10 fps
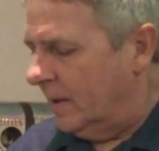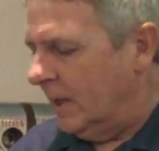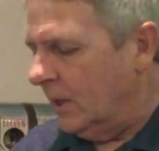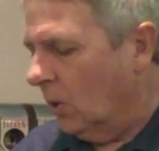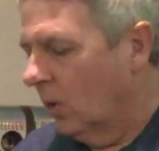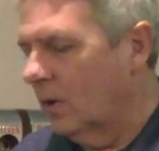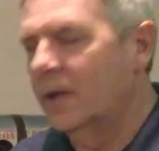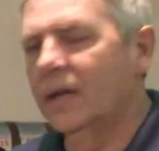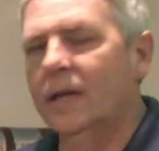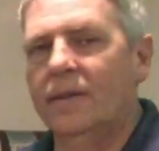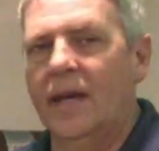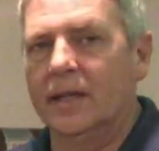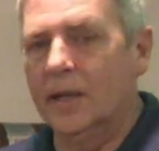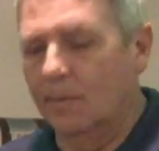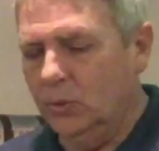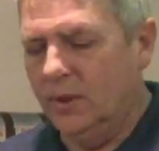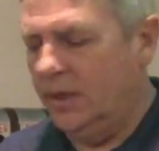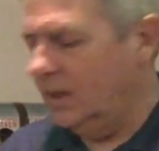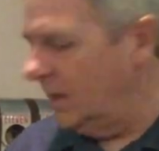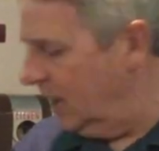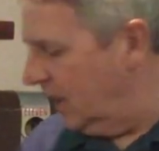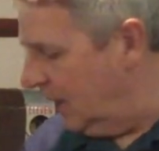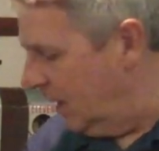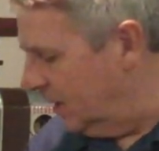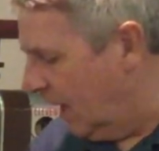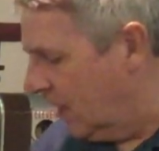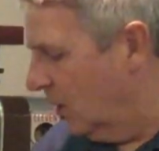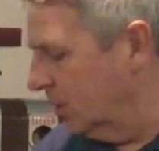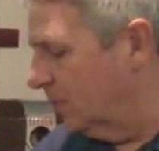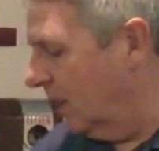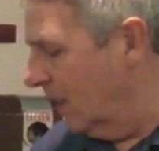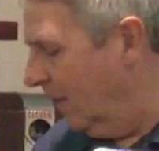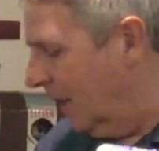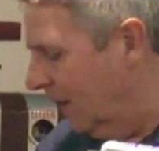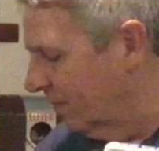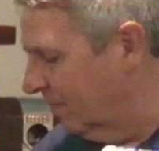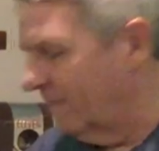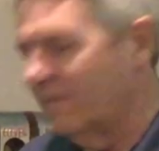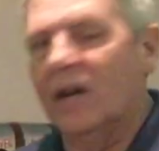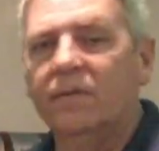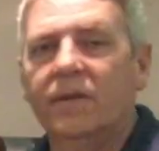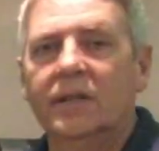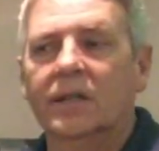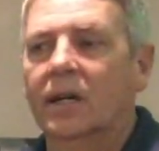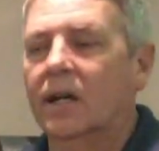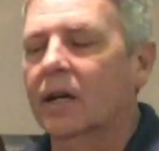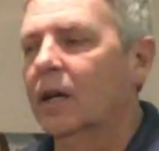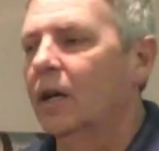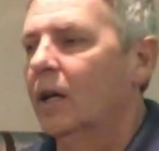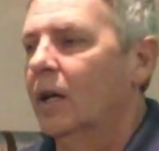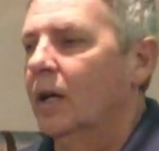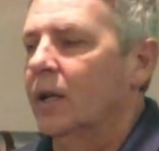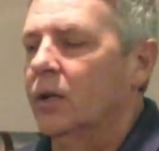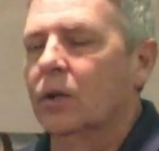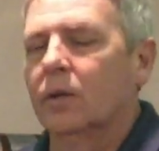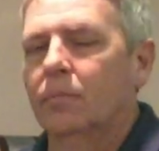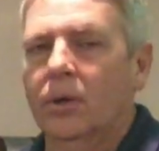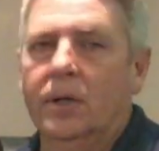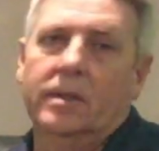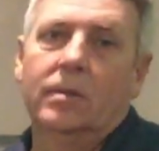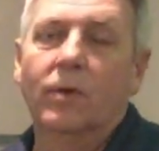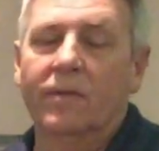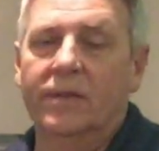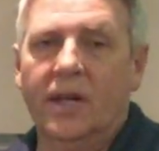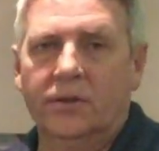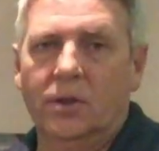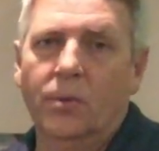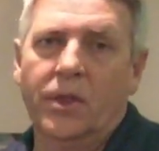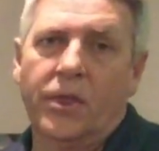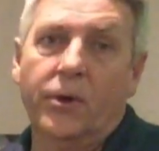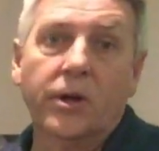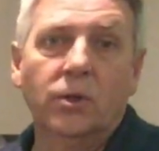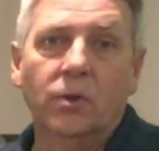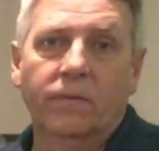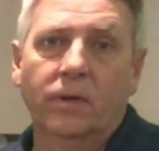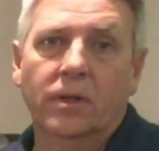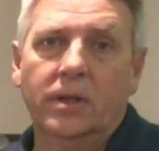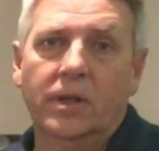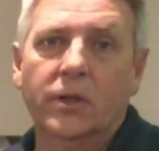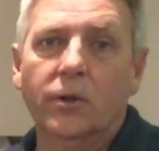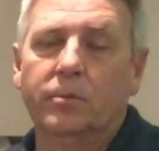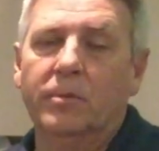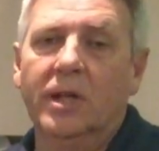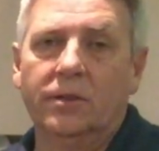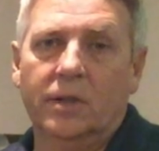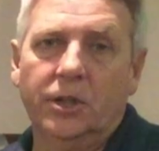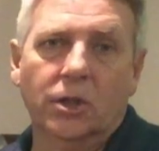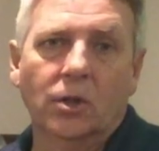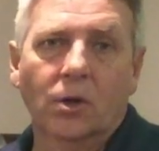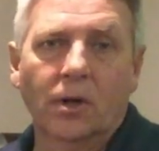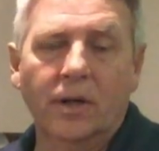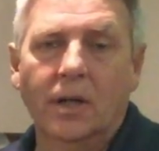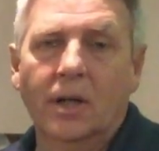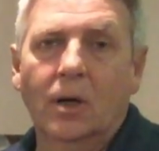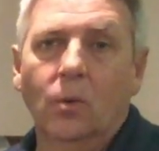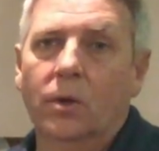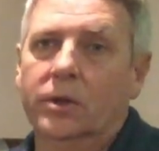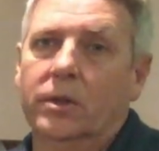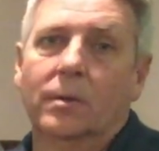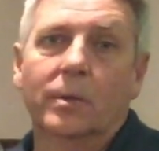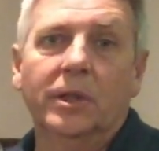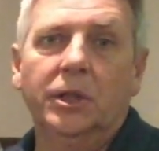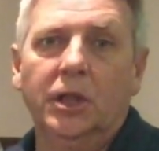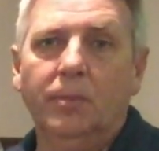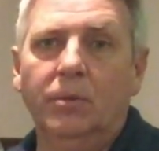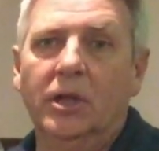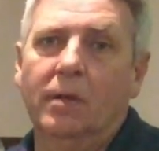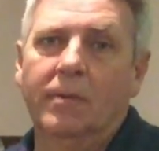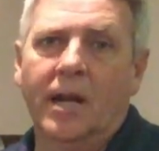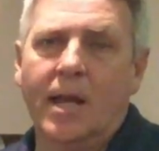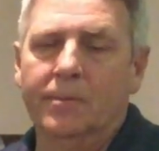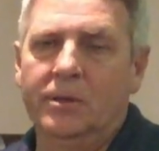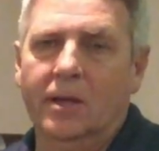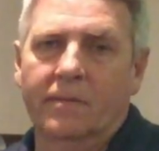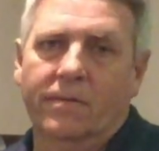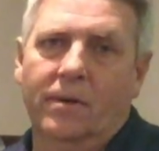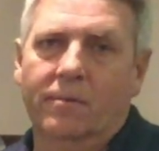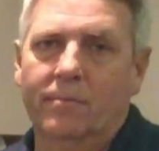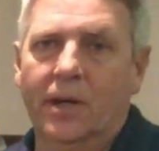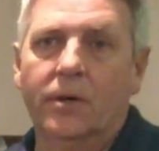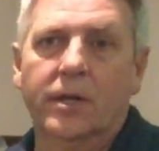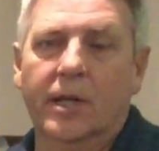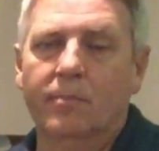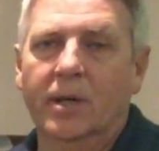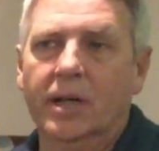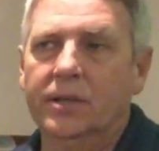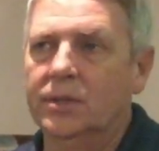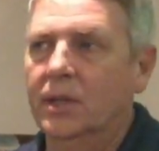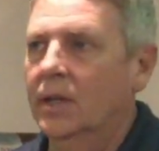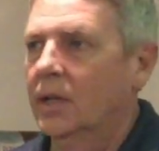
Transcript: The cord that comes with it is, I don't know, it's probably about 5 feet long. You can we've tested with a 32-foot USB extension cord, which are really cheap. You can get them on Amazon for under 10 bucks.